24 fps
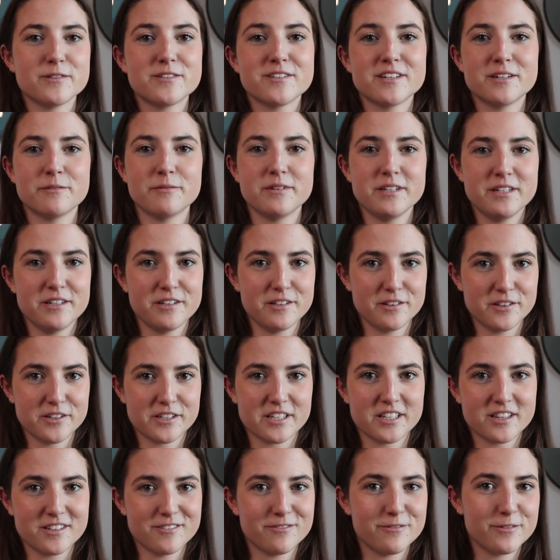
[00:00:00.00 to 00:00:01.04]
so then when you
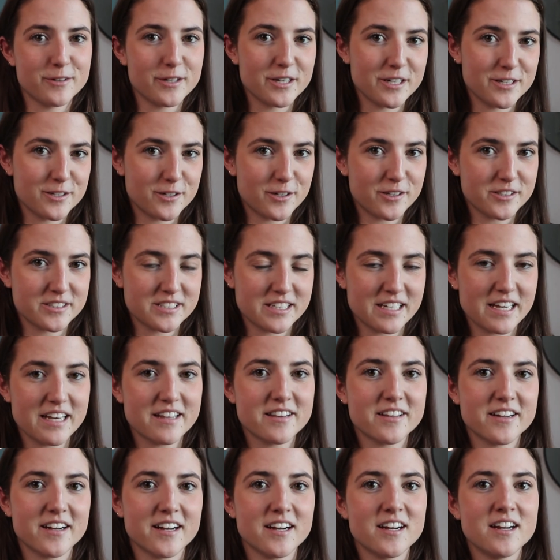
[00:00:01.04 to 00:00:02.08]
look at the footage all
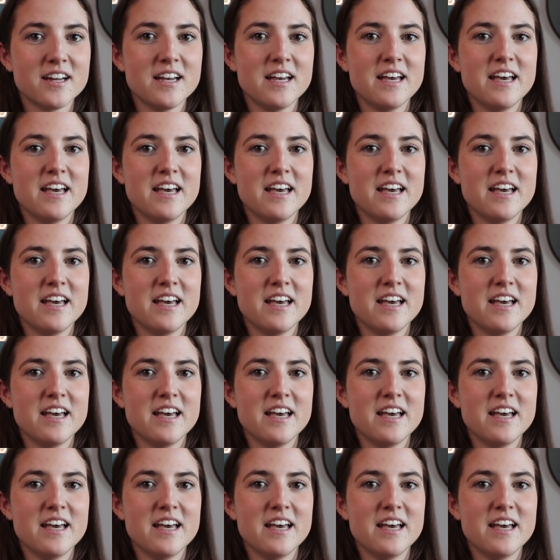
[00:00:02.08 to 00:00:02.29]
together,